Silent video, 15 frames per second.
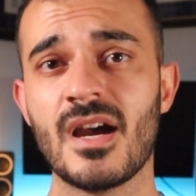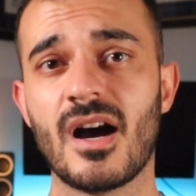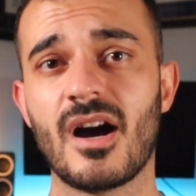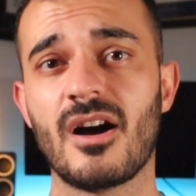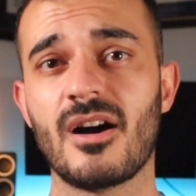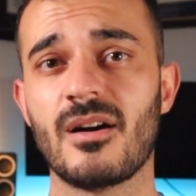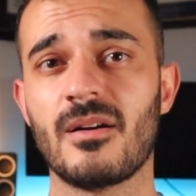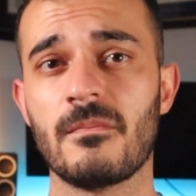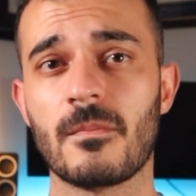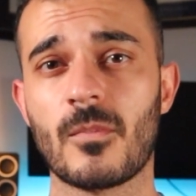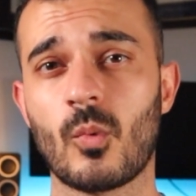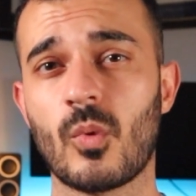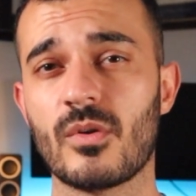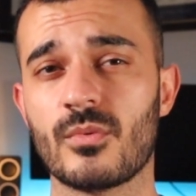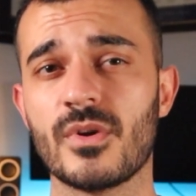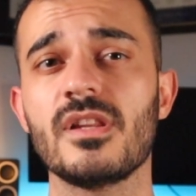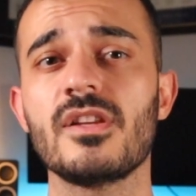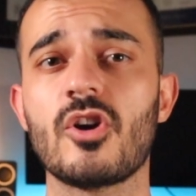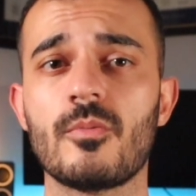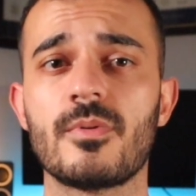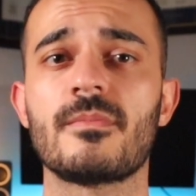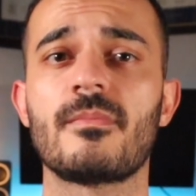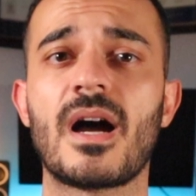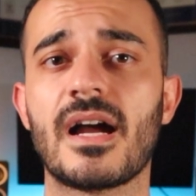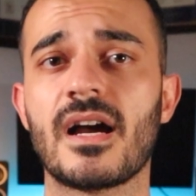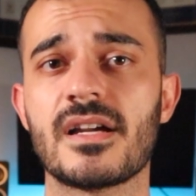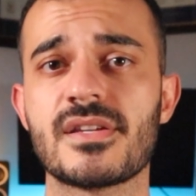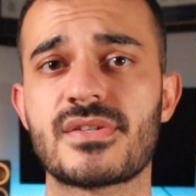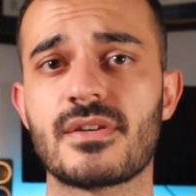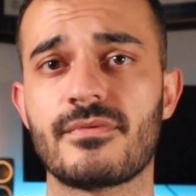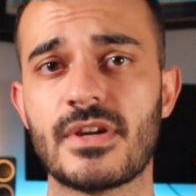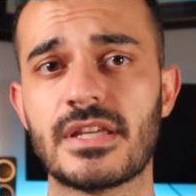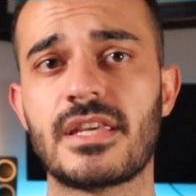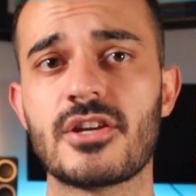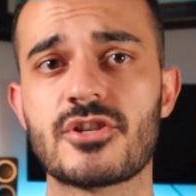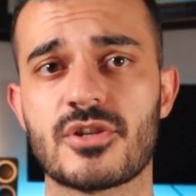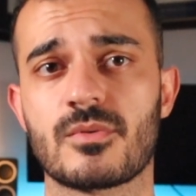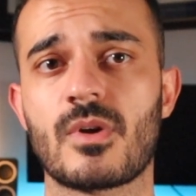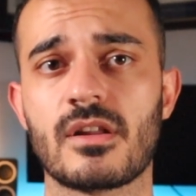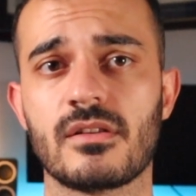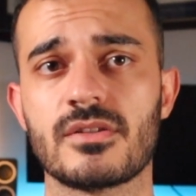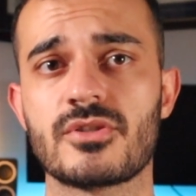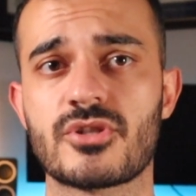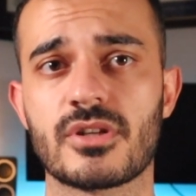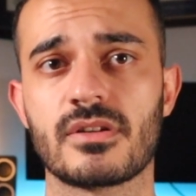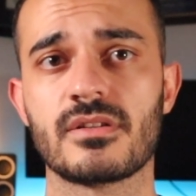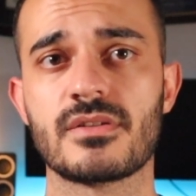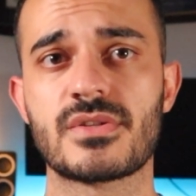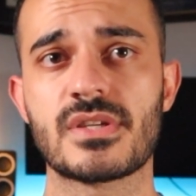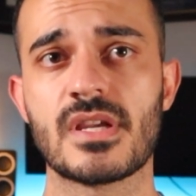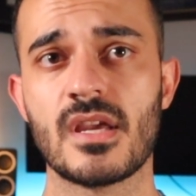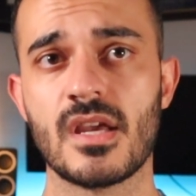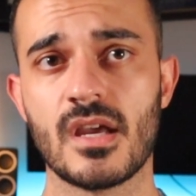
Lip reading: What really opened my eyes to vacation rental insurance